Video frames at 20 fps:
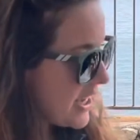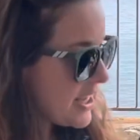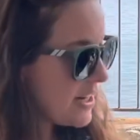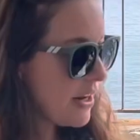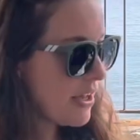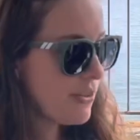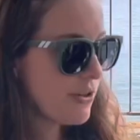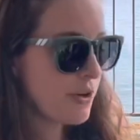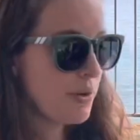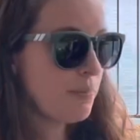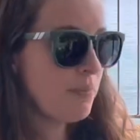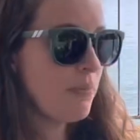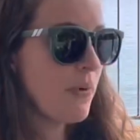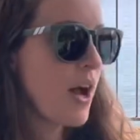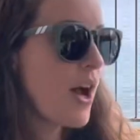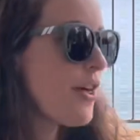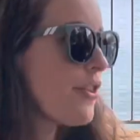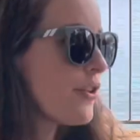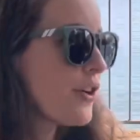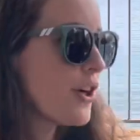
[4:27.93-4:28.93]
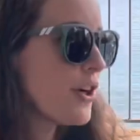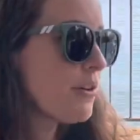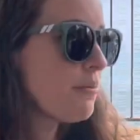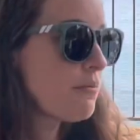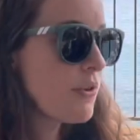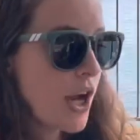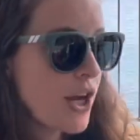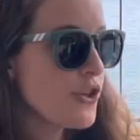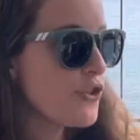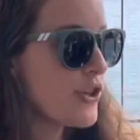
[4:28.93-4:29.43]
and other
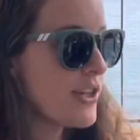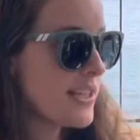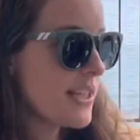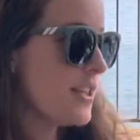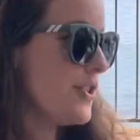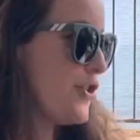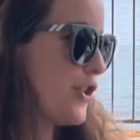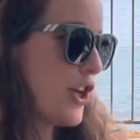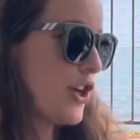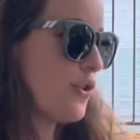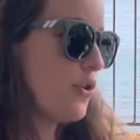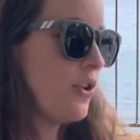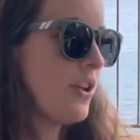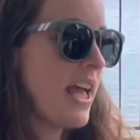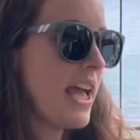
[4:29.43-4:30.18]
countries in general,